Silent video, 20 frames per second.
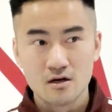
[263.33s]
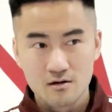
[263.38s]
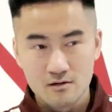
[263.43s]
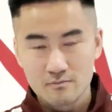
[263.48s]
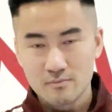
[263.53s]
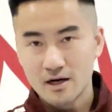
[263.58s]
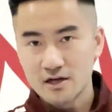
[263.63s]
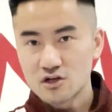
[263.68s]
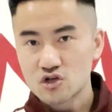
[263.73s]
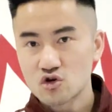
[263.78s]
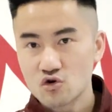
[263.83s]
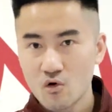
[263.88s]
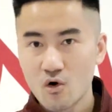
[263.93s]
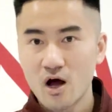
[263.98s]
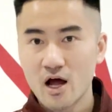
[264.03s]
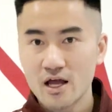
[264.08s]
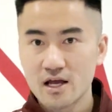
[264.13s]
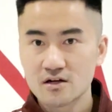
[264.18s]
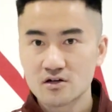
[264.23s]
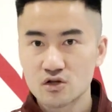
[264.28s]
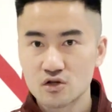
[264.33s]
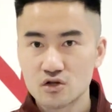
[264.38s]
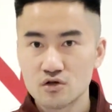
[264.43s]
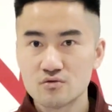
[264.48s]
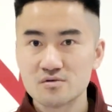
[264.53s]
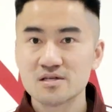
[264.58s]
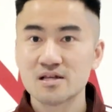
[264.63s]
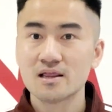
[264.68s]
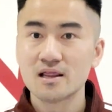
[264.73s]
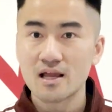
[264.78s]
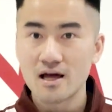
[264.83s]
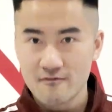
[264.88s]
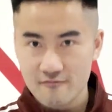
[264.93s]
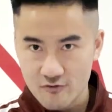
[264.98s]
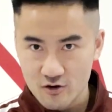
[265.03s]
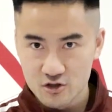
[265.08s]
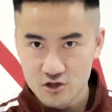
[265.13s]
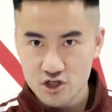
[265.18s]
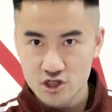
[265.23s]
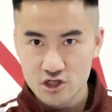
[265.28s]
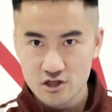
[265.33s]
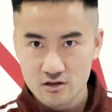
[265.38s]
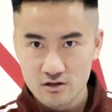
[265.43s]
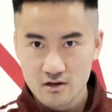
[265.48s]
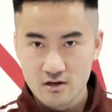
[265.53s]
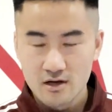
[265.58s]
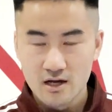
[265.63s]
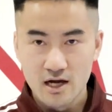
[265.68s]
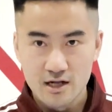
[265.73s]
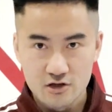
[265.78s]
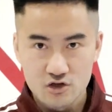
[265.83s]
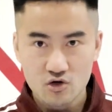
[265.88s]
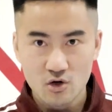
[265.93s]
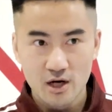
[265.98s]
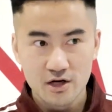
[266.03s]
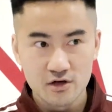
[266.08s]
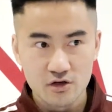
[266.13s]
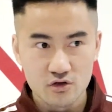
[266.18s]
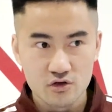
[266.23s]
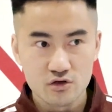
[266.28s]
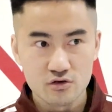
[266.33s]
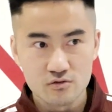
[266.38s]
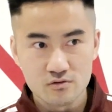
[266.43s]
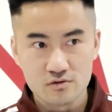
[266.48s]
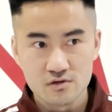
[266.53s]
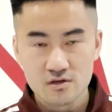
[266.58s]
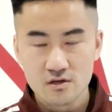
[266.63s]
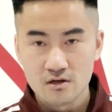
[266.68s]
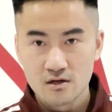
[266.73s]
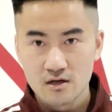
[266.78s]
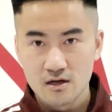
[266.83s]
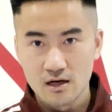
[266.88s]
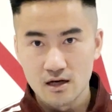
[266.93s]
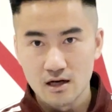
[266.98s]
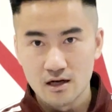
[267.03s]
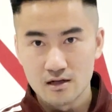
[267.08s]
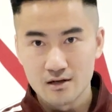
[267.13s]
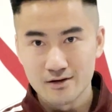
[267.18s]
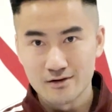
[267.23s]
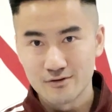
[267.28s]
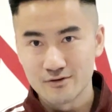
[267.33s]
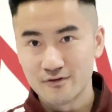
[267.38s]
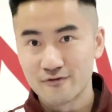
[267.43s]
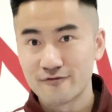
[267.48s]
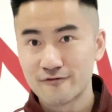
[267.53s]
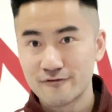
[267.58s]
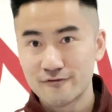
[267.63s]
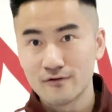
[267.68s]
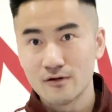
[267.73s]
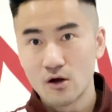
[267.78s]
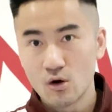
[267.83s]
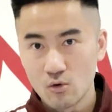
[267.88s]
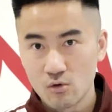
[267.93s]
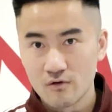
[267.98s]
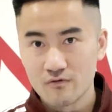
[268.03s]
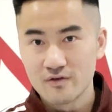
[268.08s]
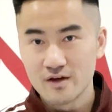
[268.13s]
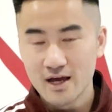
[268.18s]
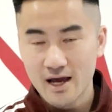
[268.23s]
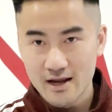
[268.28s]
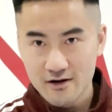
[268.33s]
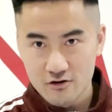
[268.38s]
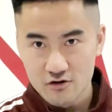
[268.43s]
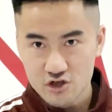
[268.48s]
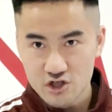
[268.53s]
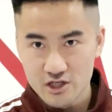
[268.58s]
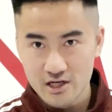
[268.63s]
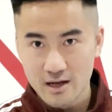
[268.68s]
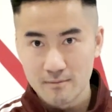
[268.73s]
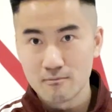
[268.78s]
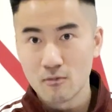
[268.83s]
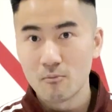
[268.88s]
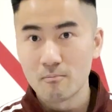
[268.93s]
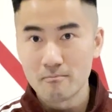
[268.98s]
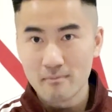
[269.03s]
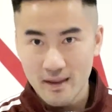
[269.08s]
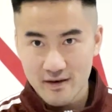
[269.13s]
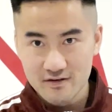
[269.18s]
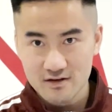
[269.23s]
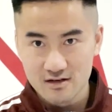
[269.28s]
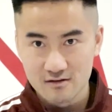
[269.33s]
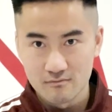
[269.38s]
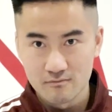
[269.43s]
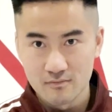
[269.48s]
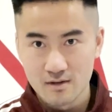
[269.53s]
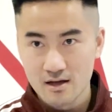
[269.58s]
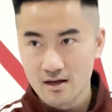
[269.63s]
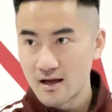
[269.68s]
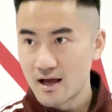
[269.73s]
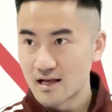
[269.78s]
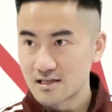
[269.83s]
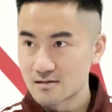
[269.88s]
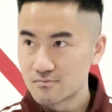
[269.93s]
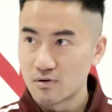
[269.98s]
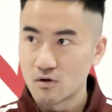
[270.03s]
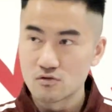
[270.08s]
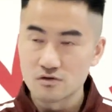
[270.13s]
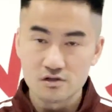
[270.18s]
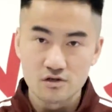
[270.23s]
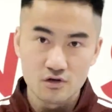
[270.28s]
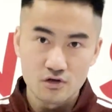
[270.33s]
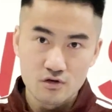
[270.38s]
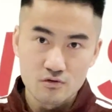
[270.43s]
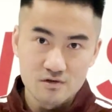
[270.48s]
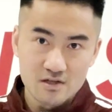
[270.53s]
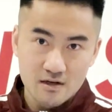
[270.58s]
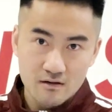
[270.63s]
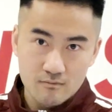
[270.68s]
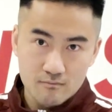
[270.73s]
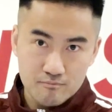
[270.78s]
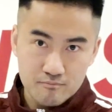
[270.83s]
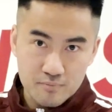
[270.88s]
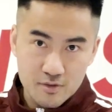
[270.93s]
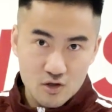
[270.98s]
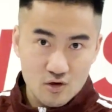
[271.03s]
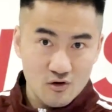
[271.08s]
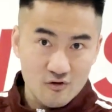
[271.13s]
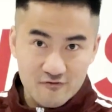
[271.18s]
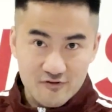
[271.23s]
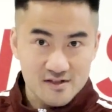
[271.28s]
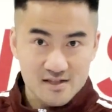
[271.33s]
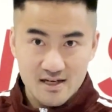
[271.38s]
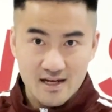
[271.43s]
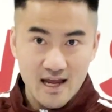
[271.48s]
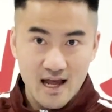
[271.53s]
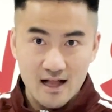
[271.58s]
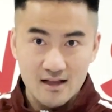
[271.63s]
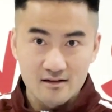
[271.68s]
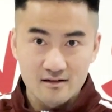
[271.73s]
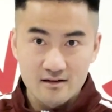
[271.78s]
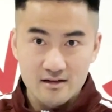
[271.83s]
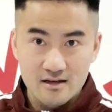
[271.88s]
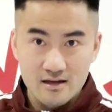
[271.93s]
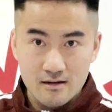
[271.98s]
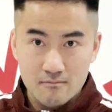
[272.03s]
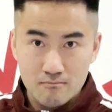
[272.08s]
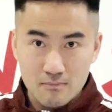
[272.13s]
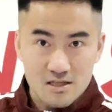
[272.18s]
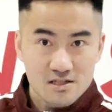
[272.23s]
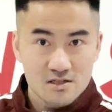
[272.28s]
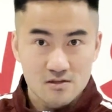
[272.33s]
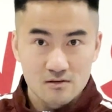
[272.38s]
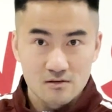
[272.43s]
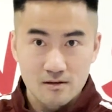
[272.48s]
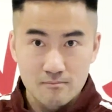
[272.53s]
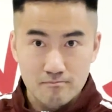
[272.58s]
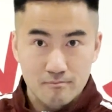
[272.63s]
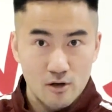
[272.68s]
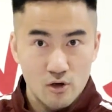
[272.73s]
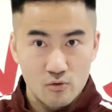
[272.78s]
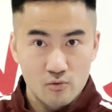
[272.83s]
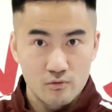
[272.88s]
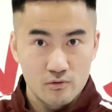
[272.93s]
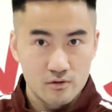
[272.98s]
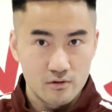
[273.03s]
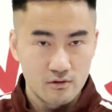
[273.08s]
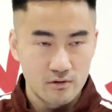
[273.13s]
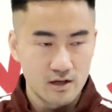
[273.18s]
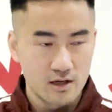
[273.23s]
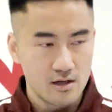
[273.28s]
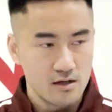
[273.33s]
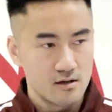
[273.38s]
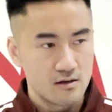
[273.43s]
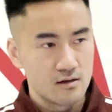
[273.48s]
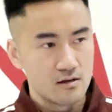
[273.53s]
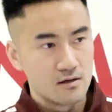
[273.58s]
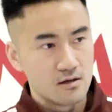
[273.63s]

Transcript: by trying to use leverage and trying to use, the flow of the energy and momentum, as opposed to using pure physicality and muscle and bone, okay?